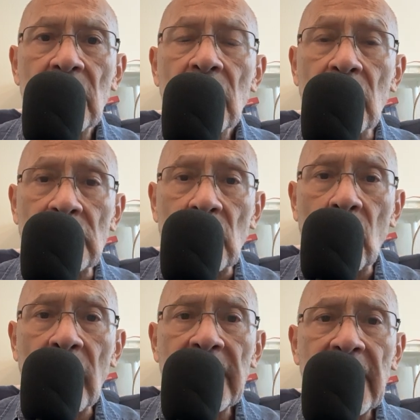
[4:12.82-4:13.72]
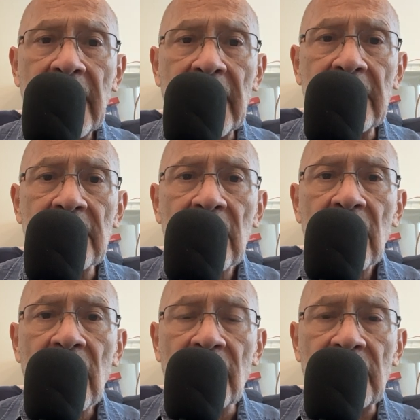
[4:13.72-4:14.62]
On the one hand,
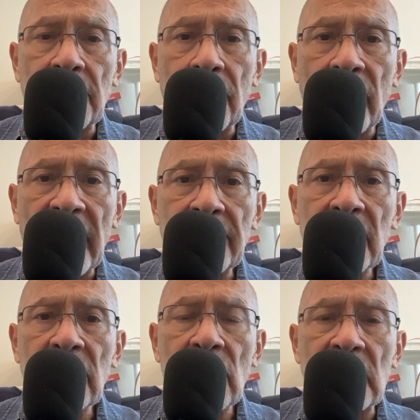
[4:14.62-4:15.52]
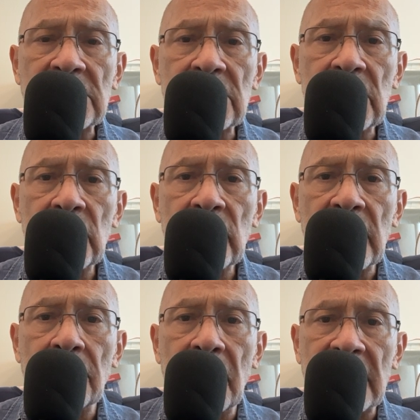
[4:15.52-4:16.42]
of the primary residue
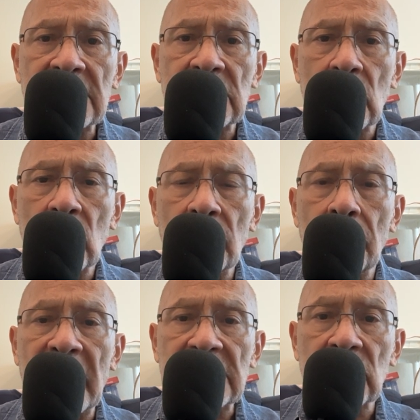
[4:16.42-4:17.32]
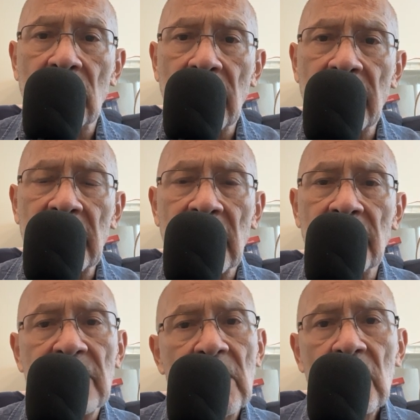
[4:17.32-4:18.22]
in Mesoamerica,
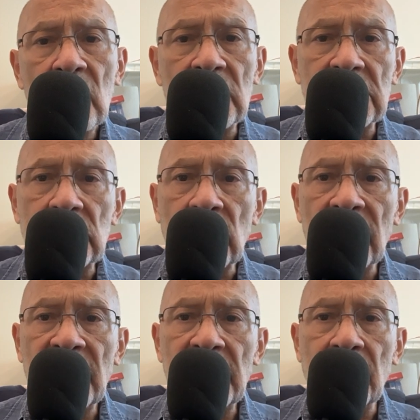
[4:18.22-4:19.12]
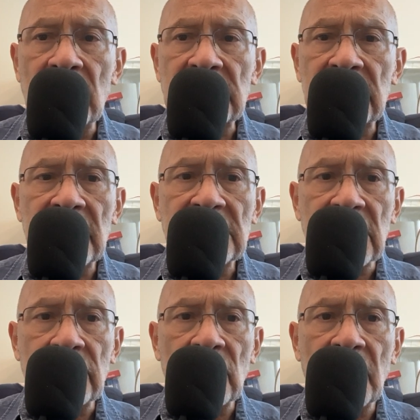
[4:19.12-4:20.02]
which is roughly present-day
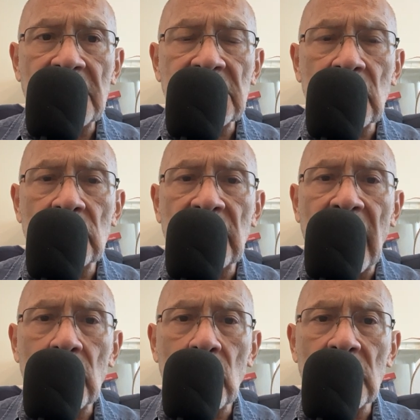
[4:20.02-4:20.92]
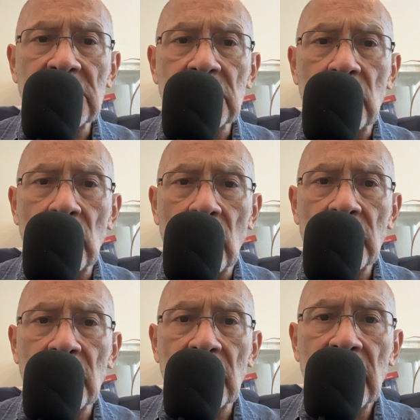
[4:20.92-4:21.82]
central Mexico downwards to
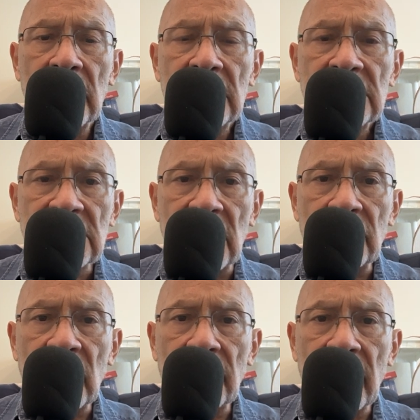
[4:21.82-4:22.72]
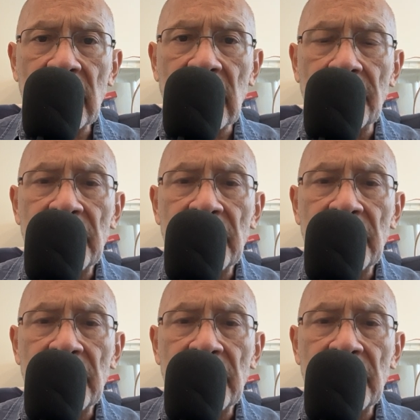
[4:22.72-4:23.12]
northern Central America,